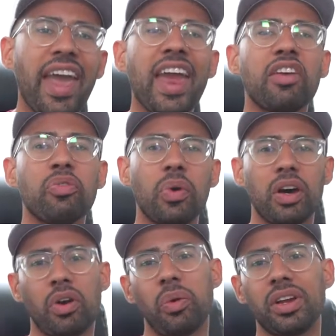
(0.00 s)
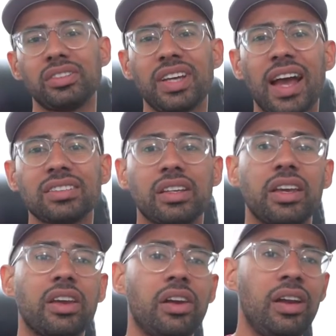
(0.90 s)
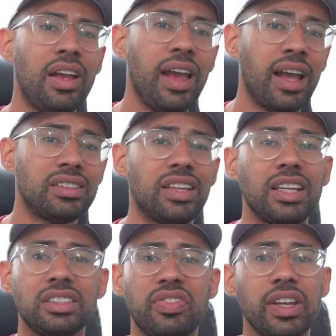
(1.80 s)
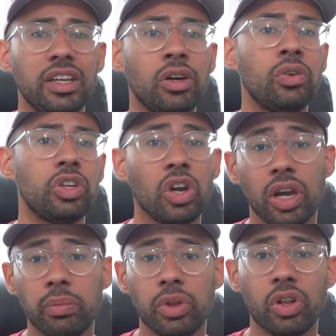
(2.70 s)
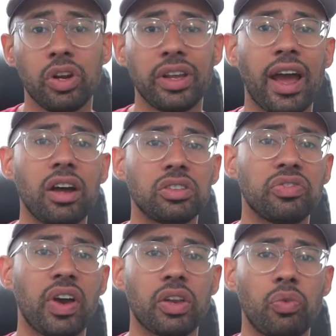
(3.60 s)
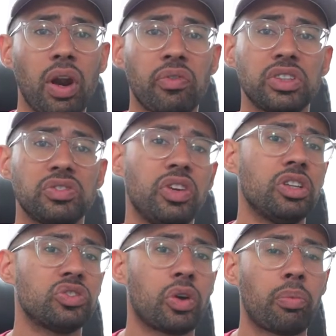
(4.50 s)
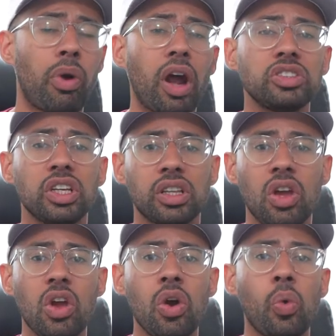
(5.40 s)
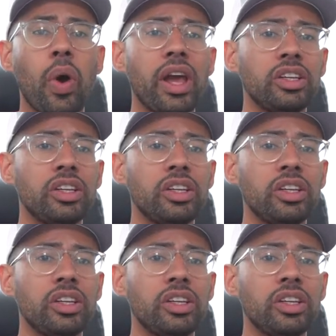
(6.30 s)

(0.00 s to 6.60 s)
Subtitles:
Hey everyone, Rodrigo Tosca here. In today's video, you're going to be learning how to find reference videos for a project, why